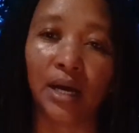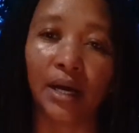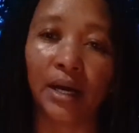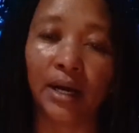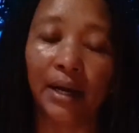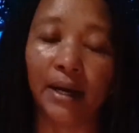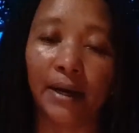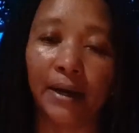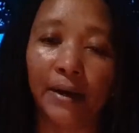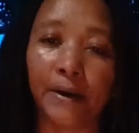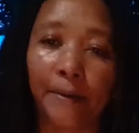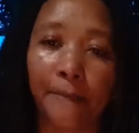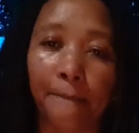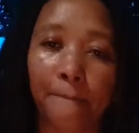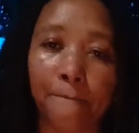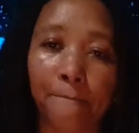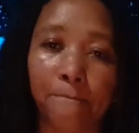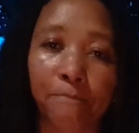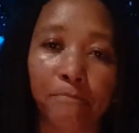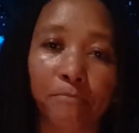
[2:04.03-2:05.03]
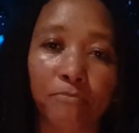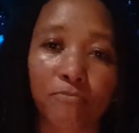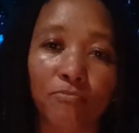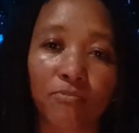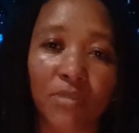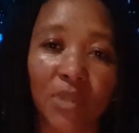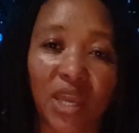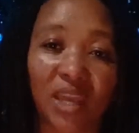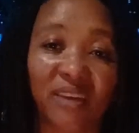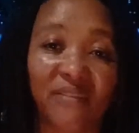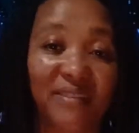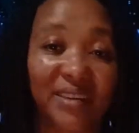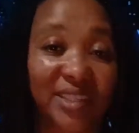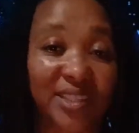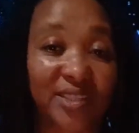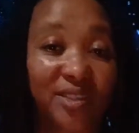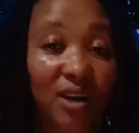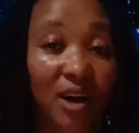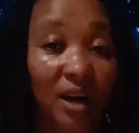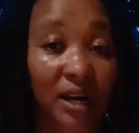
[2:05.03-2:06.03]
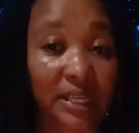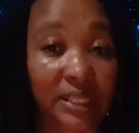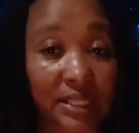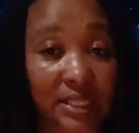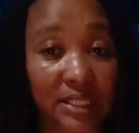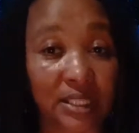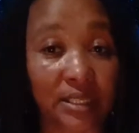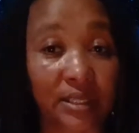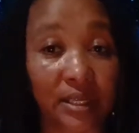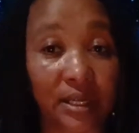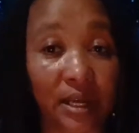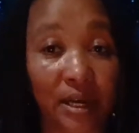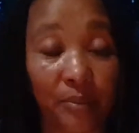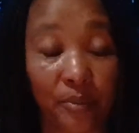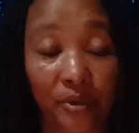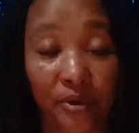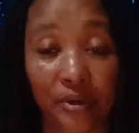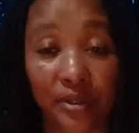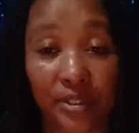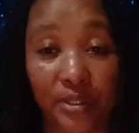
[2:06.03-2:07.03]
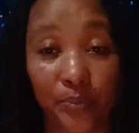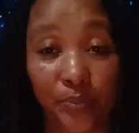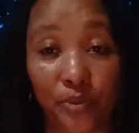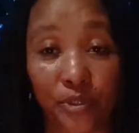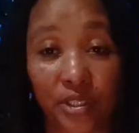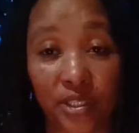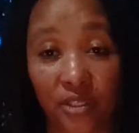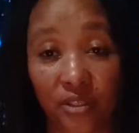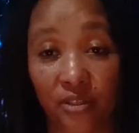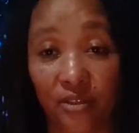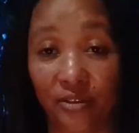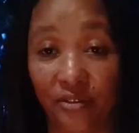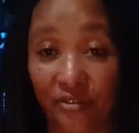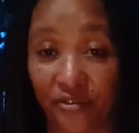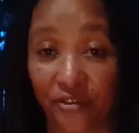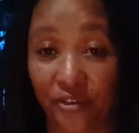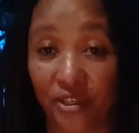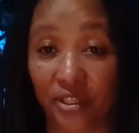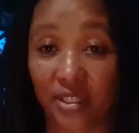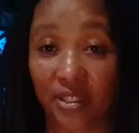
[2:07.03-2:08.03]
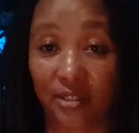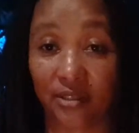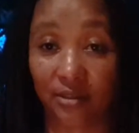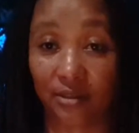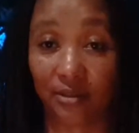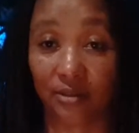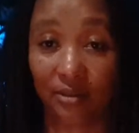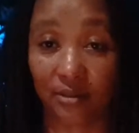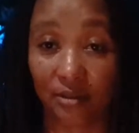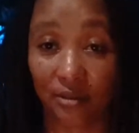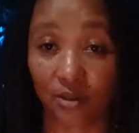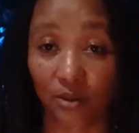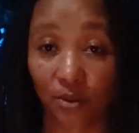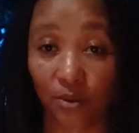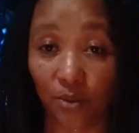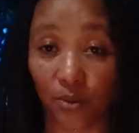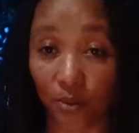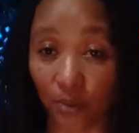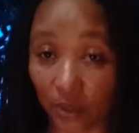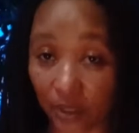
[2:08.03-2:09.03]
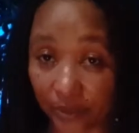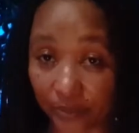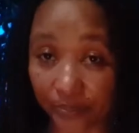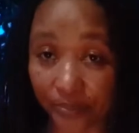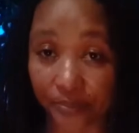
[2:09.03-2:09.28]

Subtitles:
if it's hot, I'm going to put it down for it to cool.